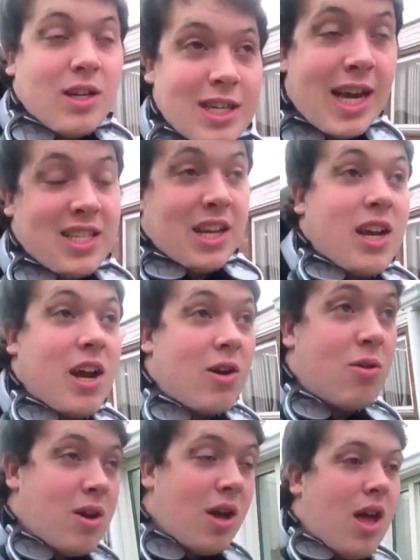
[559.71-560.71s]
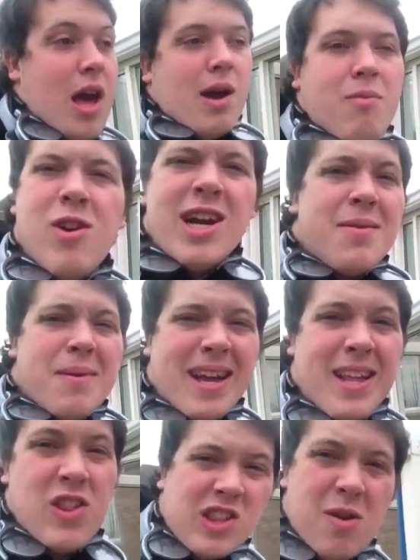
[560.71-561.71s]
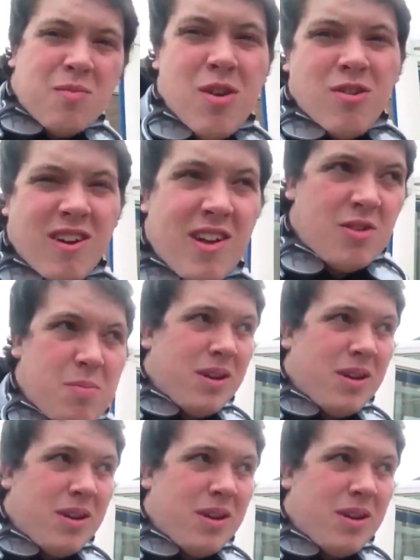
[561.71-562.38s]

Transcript: Yes, I know. I'm really making slow progress,